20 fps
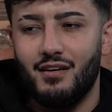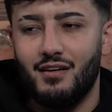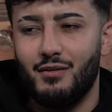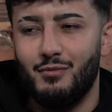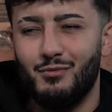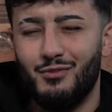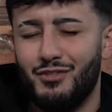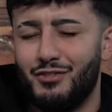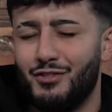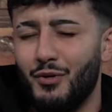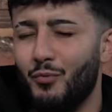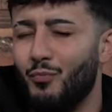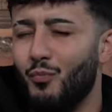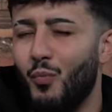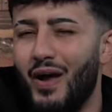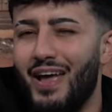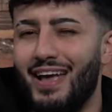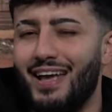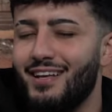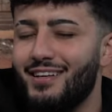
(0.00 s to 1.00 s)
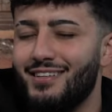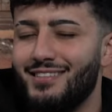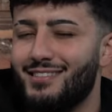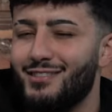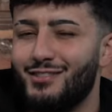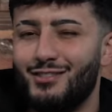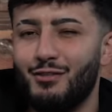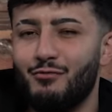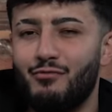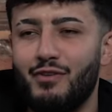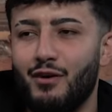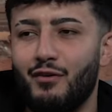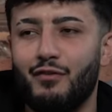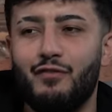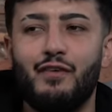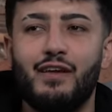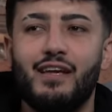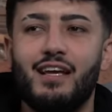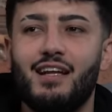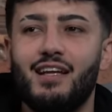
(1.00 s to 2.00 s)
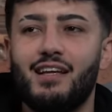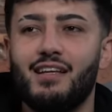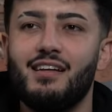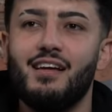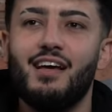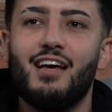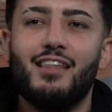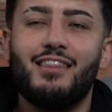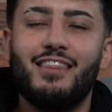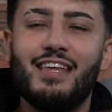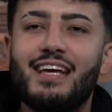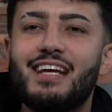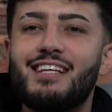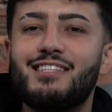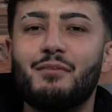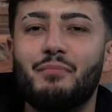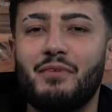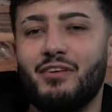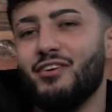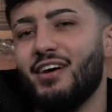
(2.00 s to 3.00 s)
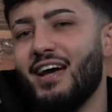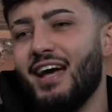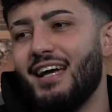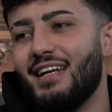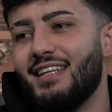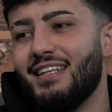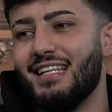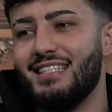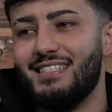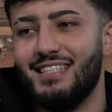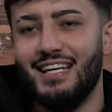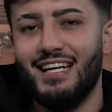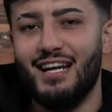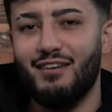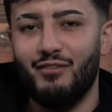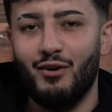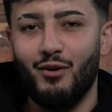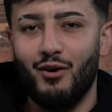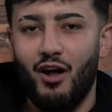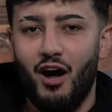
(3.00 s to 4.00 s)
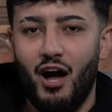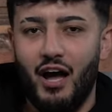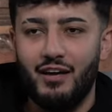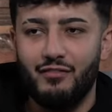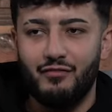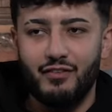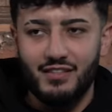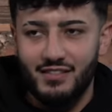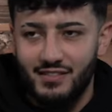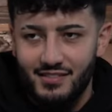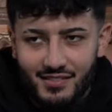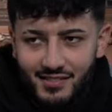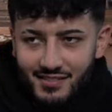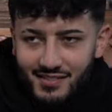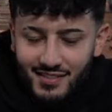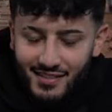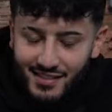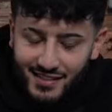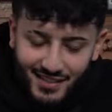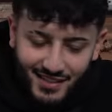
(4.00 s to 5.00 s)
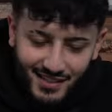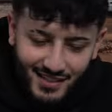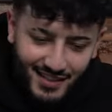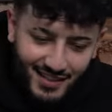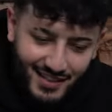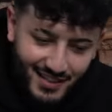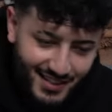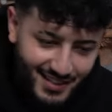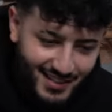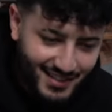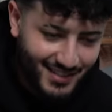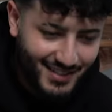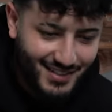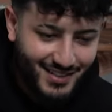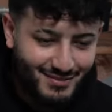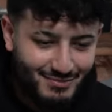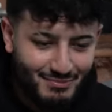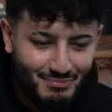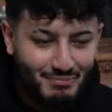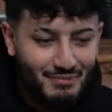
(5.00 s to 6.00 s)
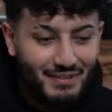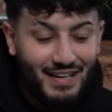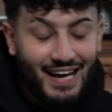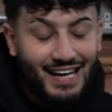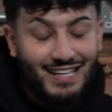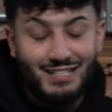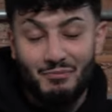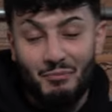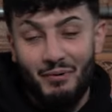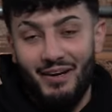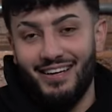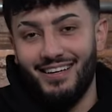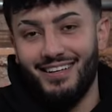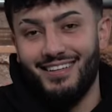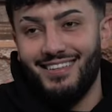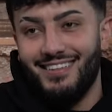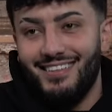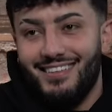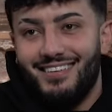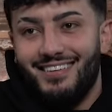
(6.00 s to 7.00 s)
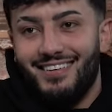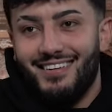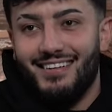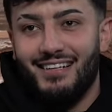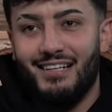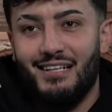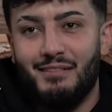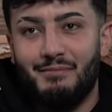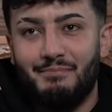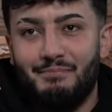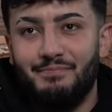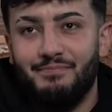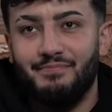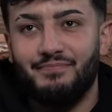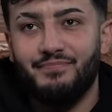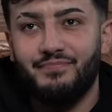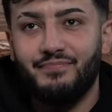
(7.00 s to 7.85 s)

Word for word: it was just a weird, it's a surreal feeling. Thinking something in your head and then seeing it in real life, it's, yeah, it's weird. Um,